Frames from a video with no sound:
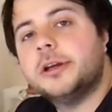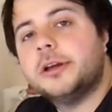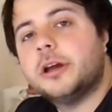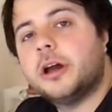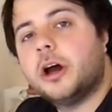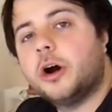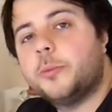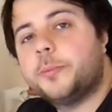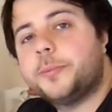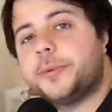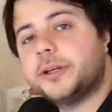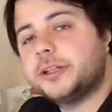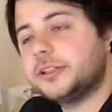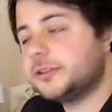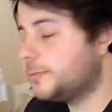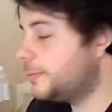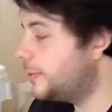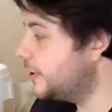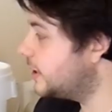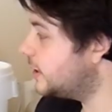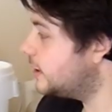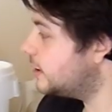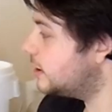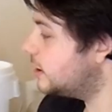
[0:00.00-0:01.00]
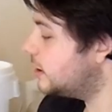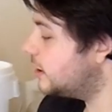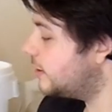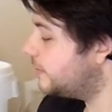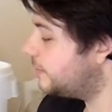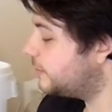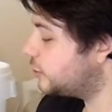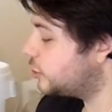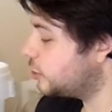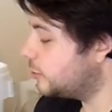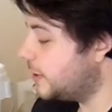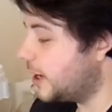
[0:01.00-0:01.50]
Hope it's been
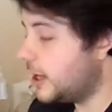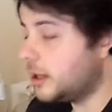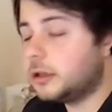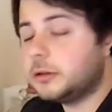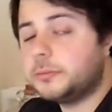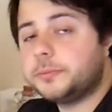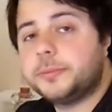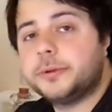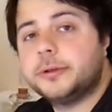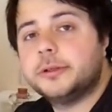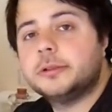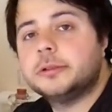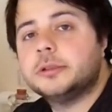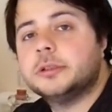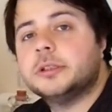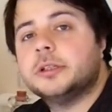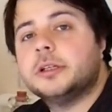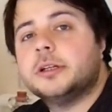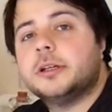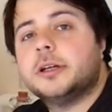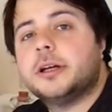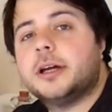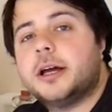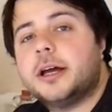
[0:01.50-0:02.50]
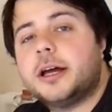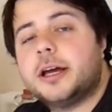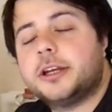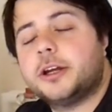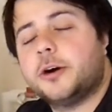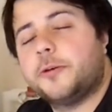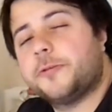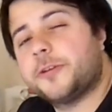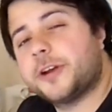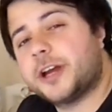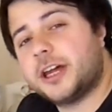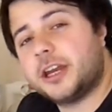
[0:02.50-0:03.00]
of some help.
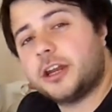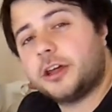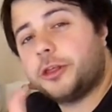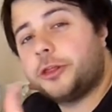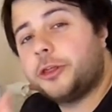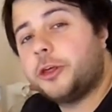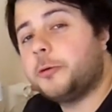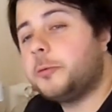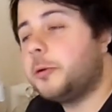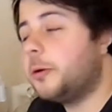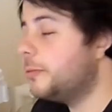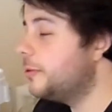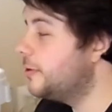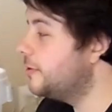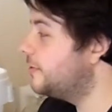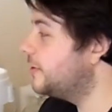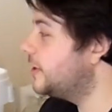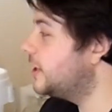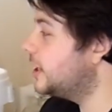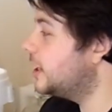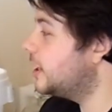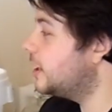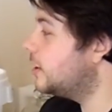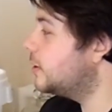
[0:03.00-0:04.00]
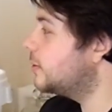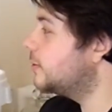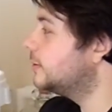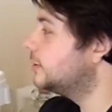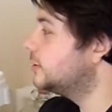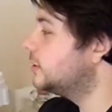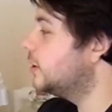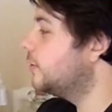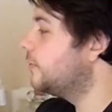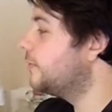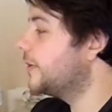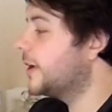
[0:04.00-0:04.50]
Don't forget to thumb up the video.
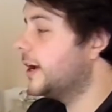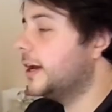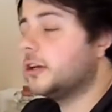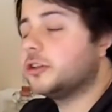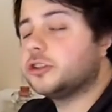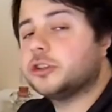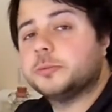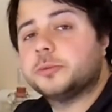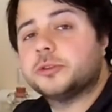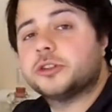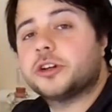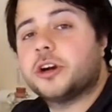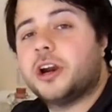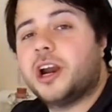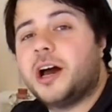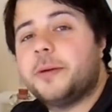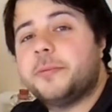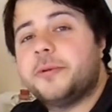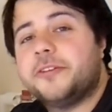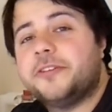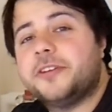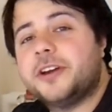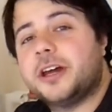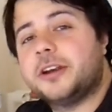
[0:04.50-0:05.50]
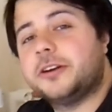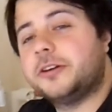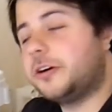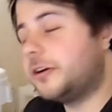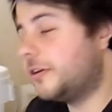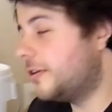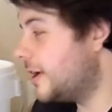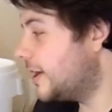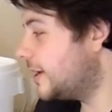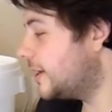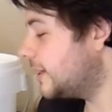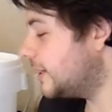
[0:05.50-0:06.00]
Don't forget to subscribe if you haven't
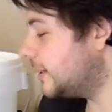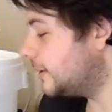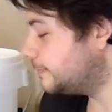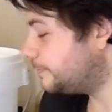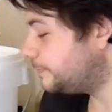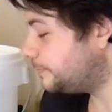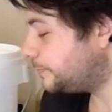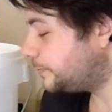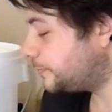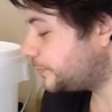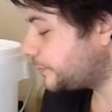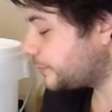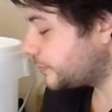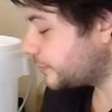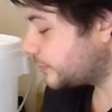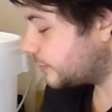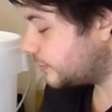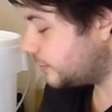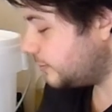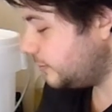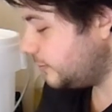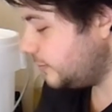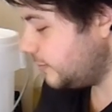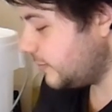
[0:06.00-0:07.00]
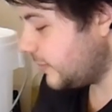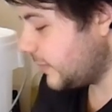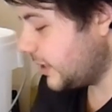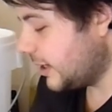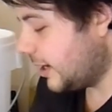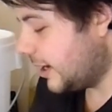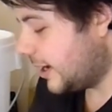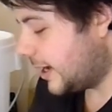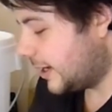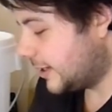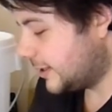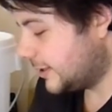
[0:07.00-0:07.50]
already.
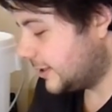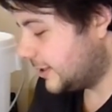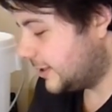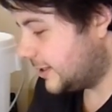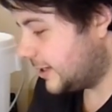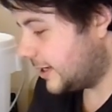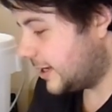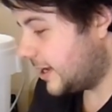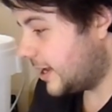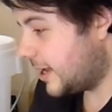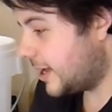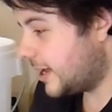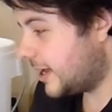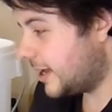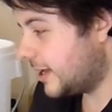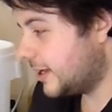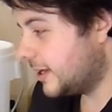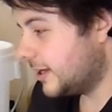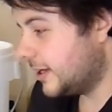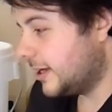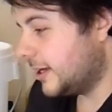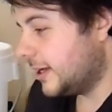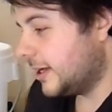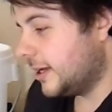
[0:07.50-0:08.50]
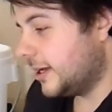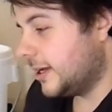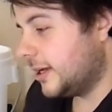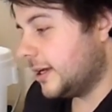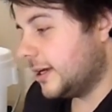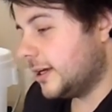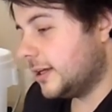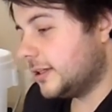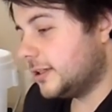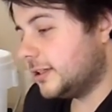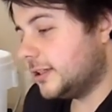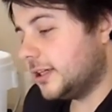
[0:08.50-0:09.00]
And
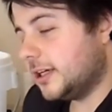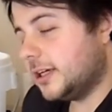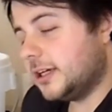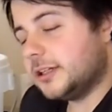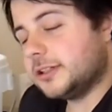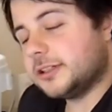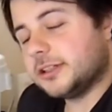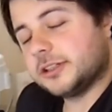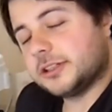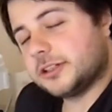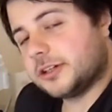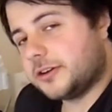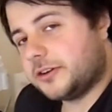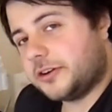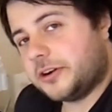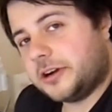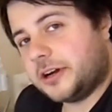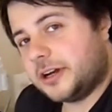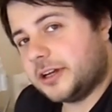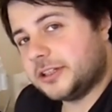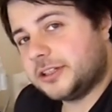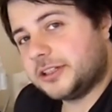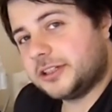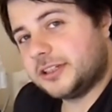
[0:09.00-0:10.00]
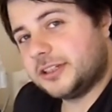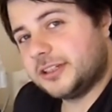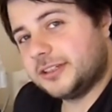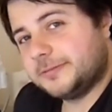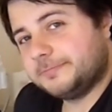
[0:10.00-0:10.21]
Jesus Christ,